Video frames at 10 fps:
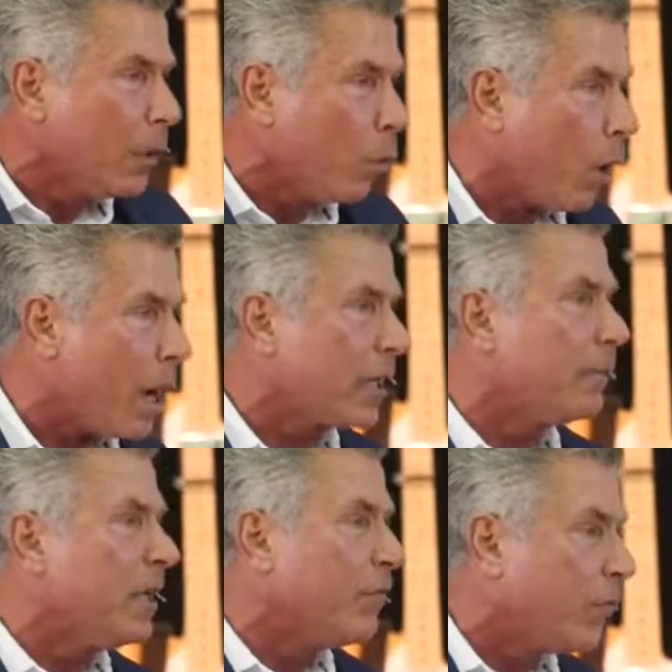
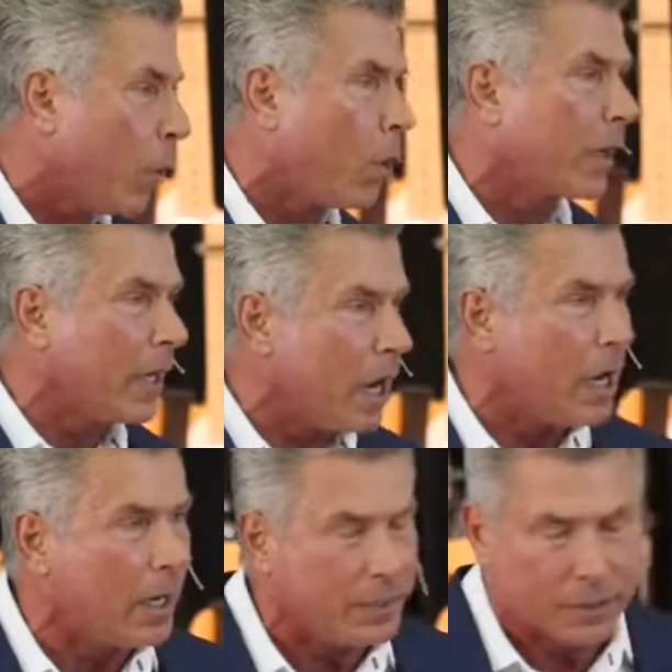walk before
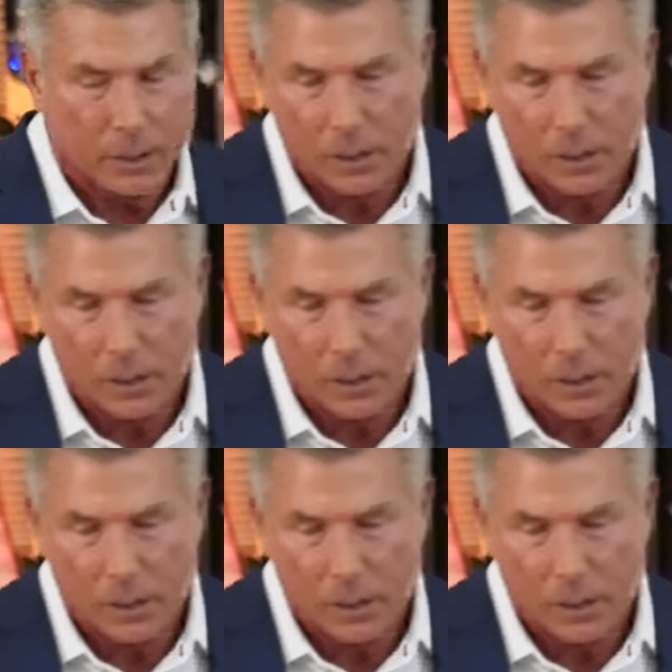God